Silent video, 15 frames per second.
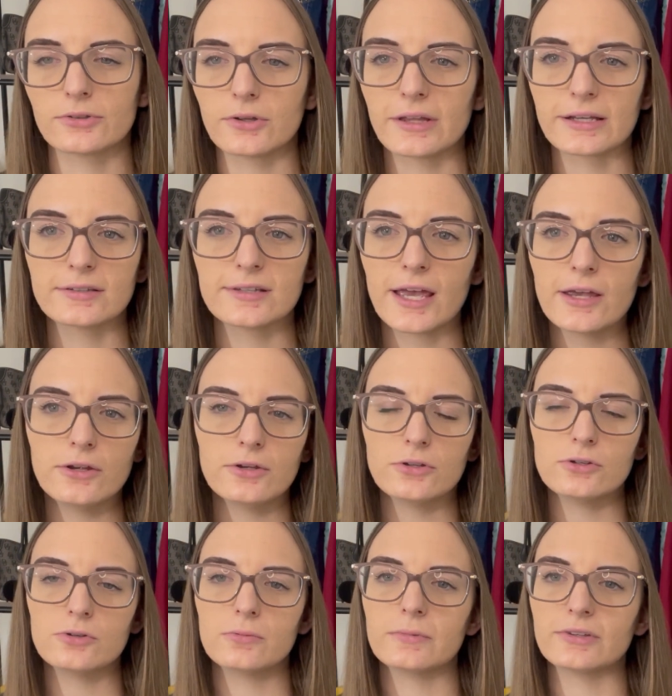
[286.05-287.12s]
So like say
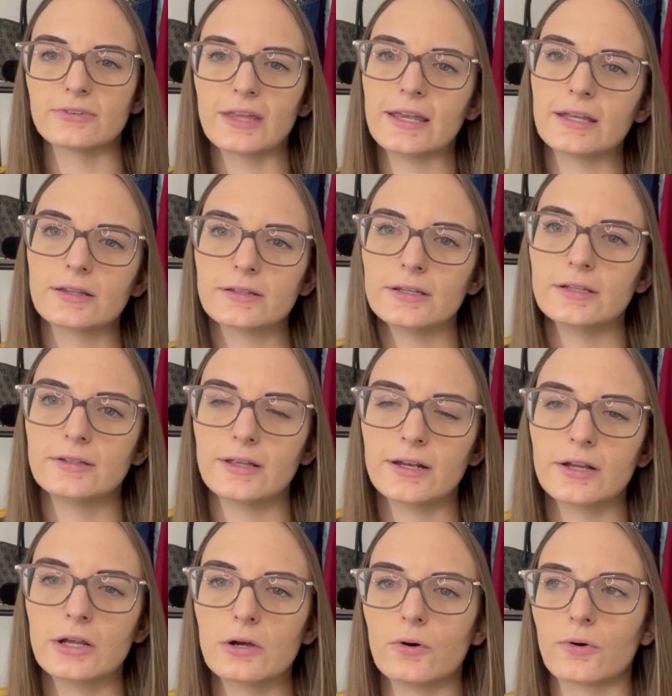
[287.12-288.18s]
you mistakenly did
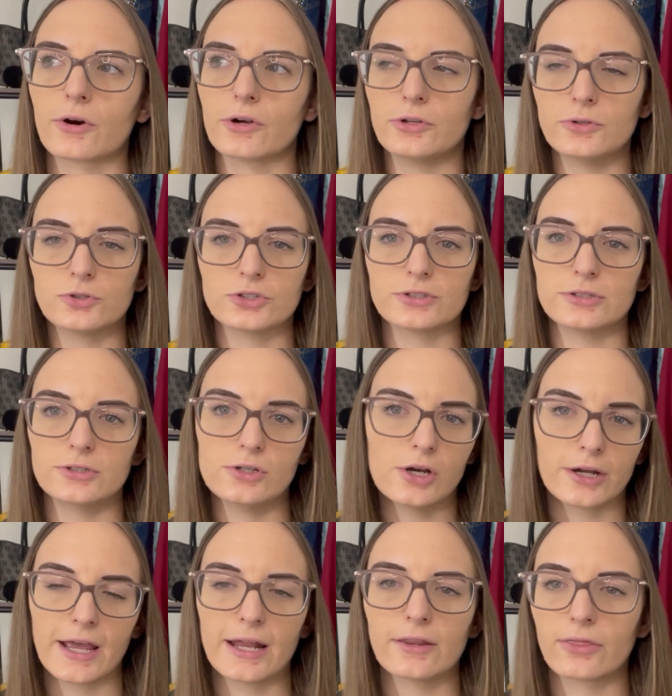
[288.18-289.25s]
it, or you just
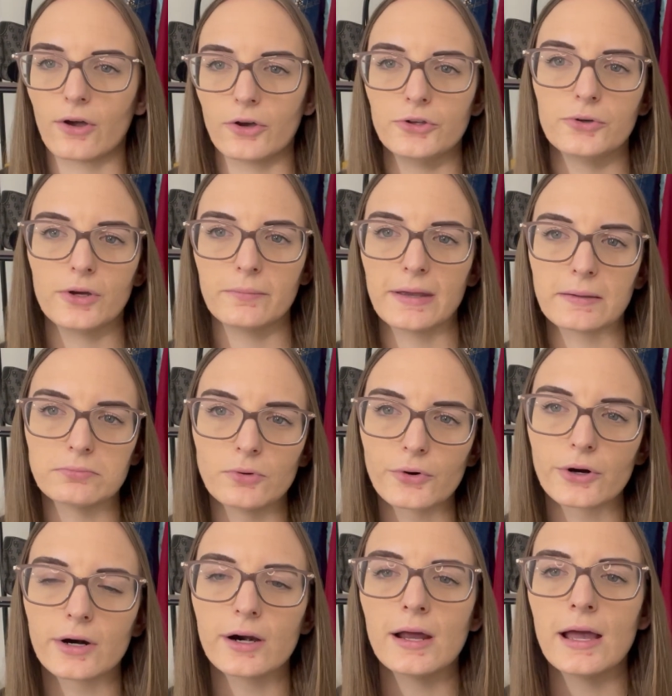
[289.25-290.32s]
again thought you could make
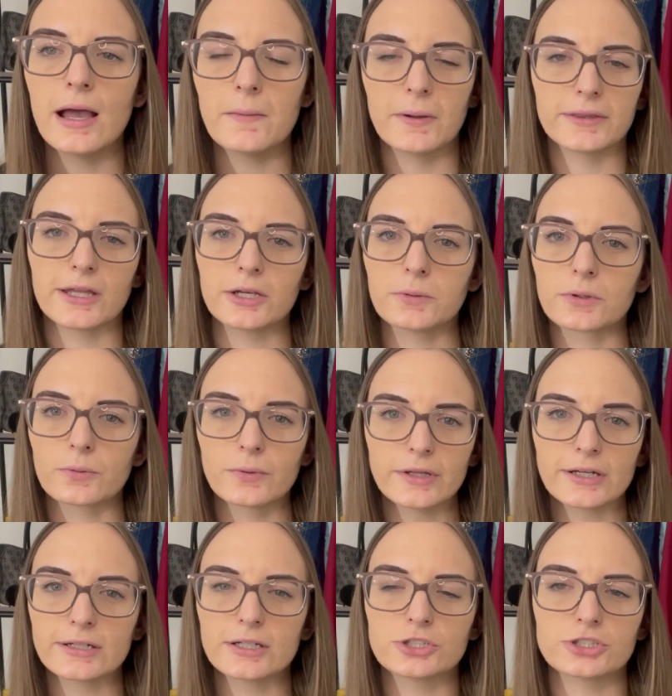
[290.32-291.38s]
more, but then you were
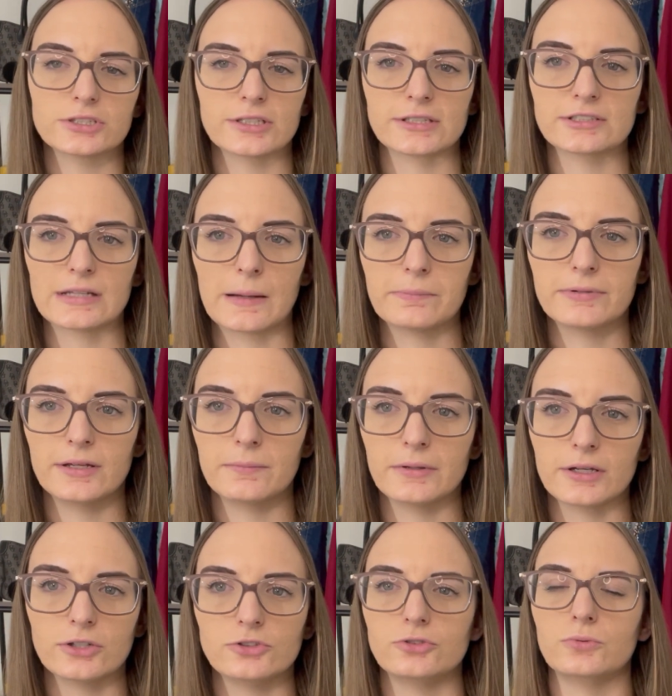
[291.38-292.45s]
willing to just accept it
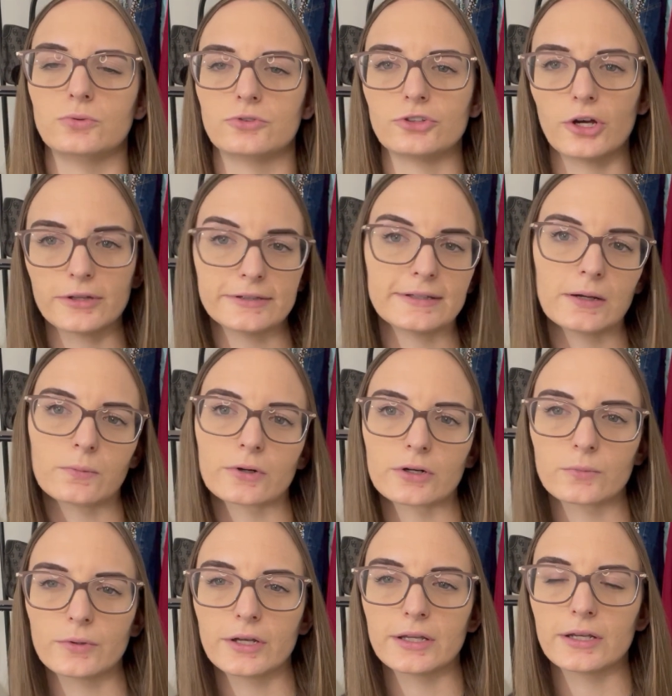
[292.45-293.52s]
because you saw that they
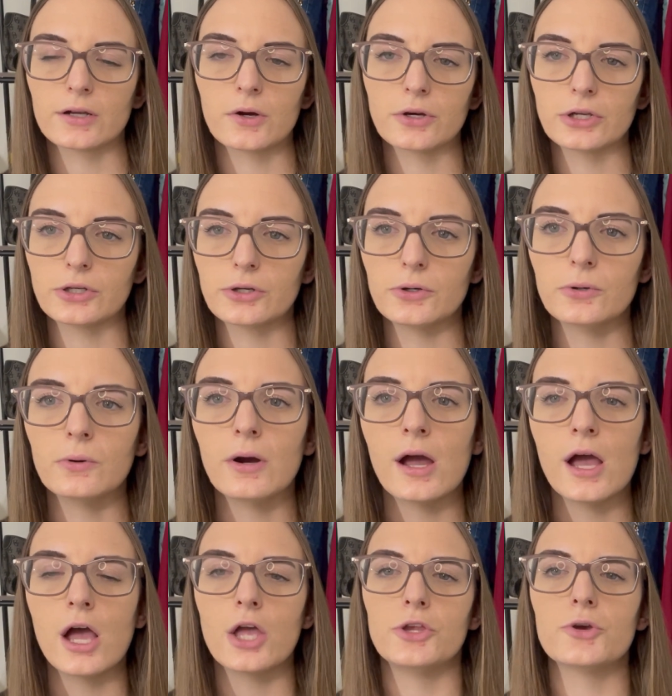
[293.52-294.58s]
weren't willing to go to you,
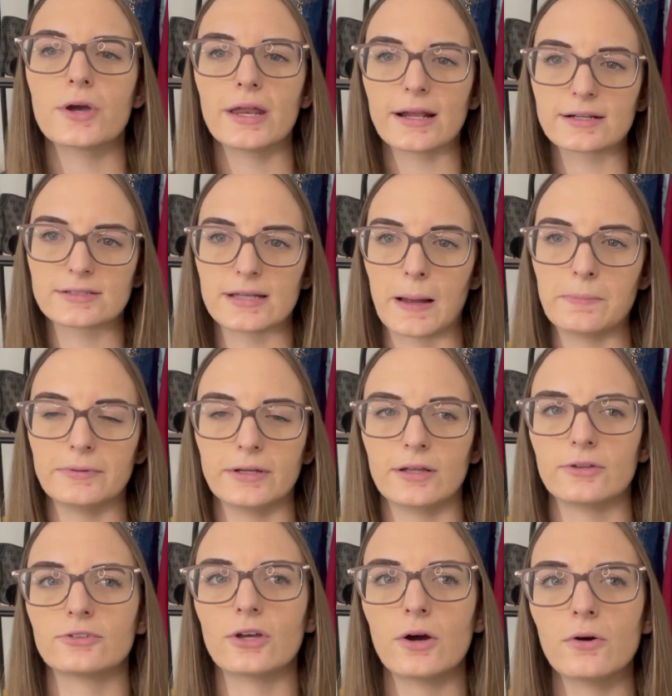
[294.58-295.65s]
you can accept
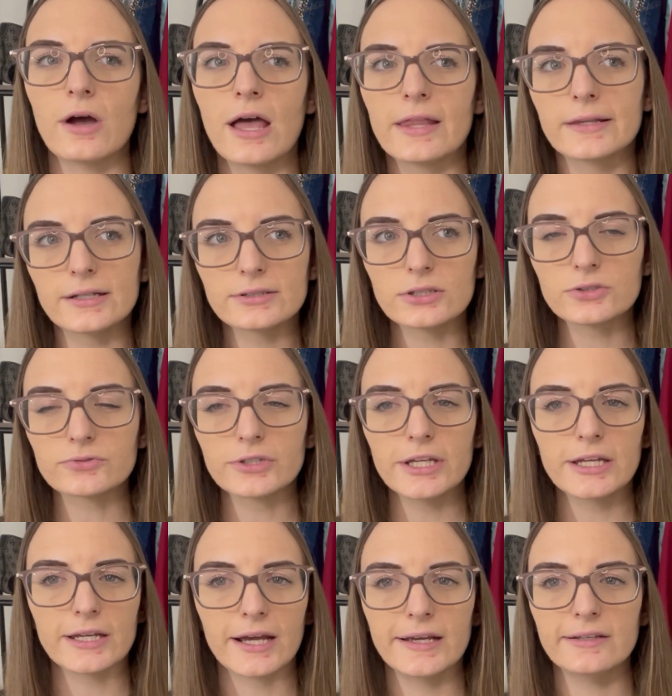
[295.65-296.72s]
it. So this is
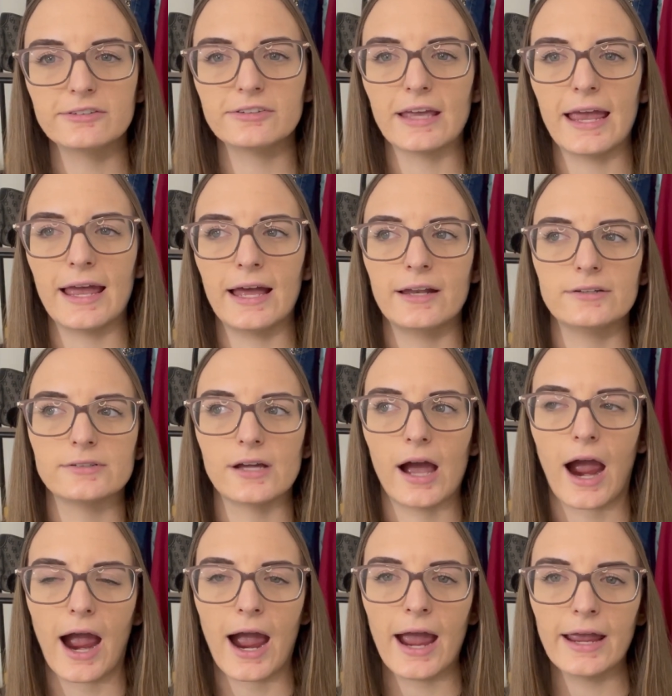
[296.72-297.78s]
really nice, and
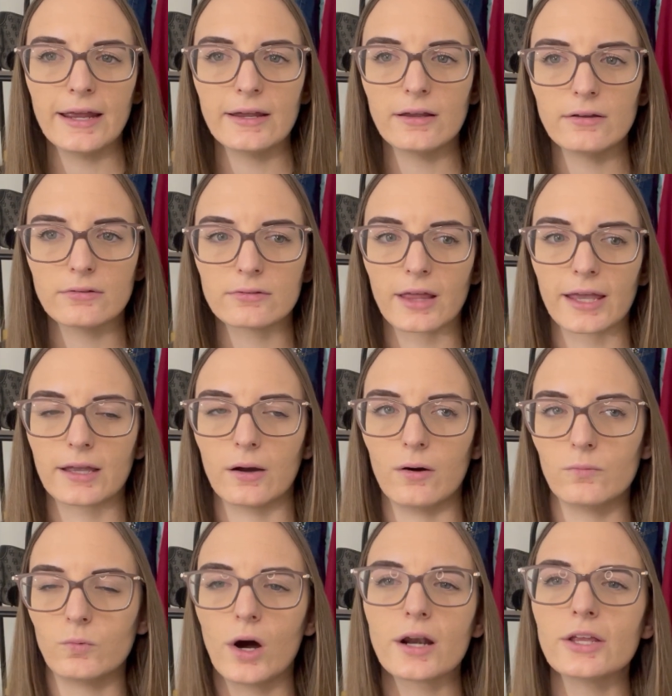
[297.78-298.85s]
I like
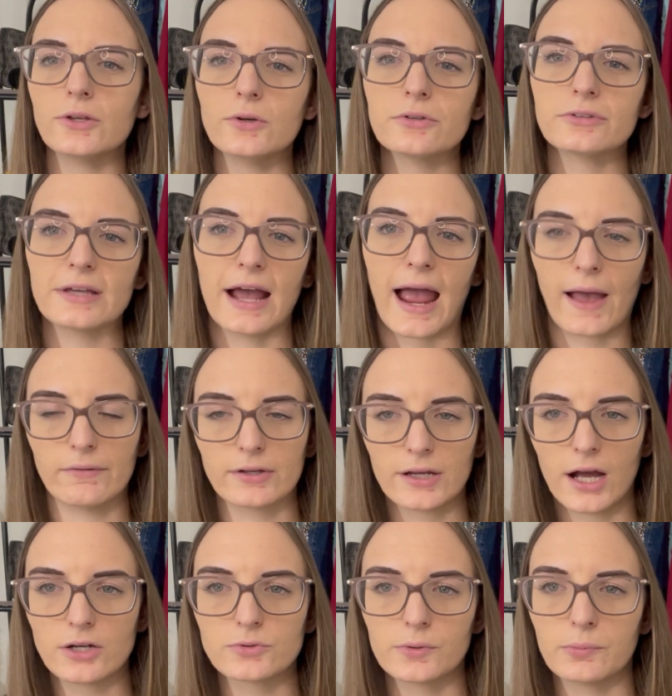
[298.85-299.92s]
want to use it. I haven't
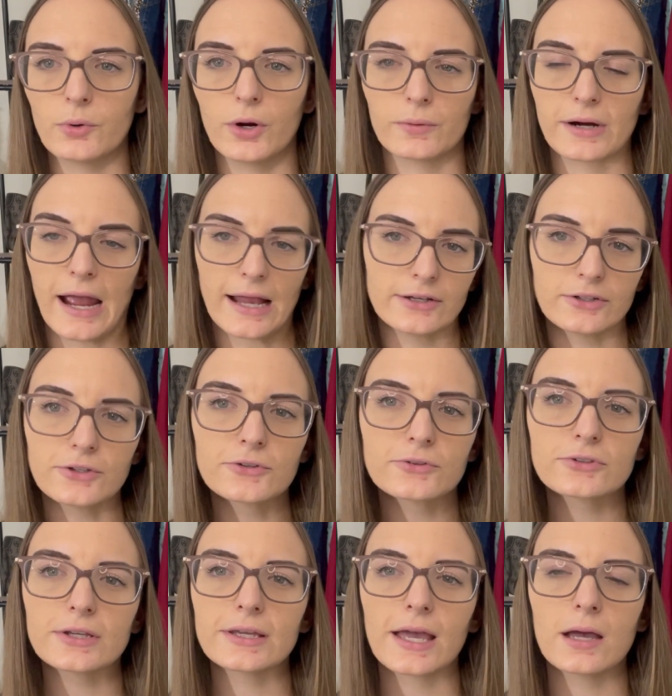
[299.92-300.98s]
gotten to a point where I had to
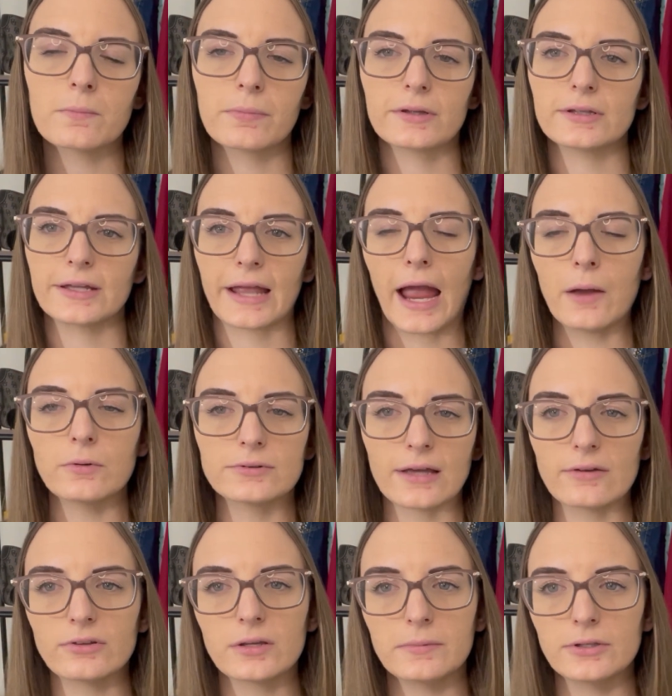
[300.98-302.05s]
use it yet, but like I will
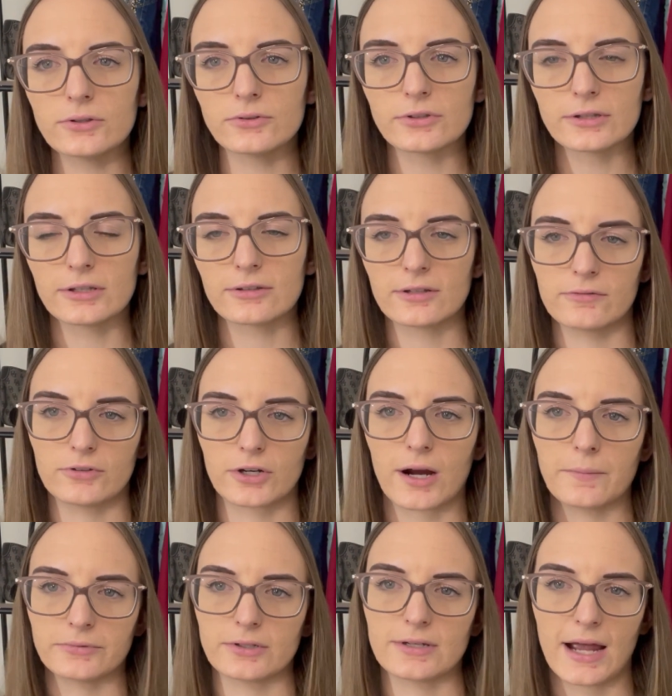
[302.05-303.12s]
definitely be using this if there
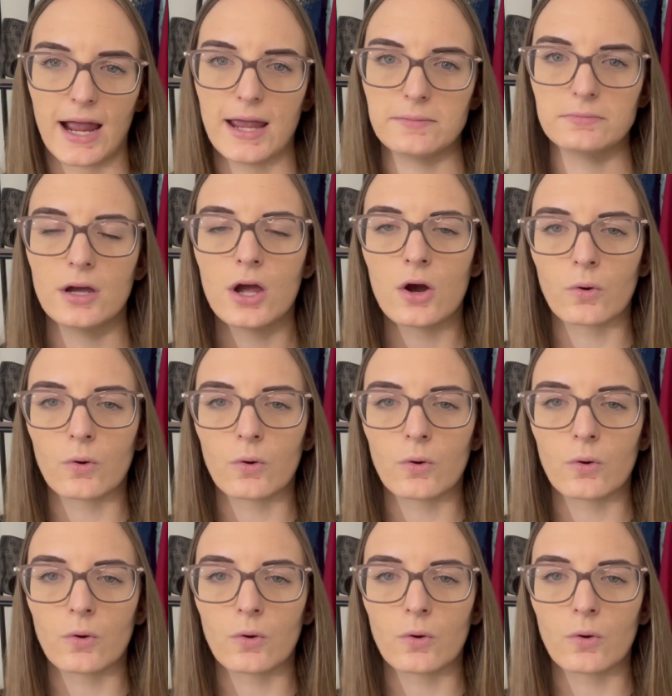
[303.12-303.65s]
comes a time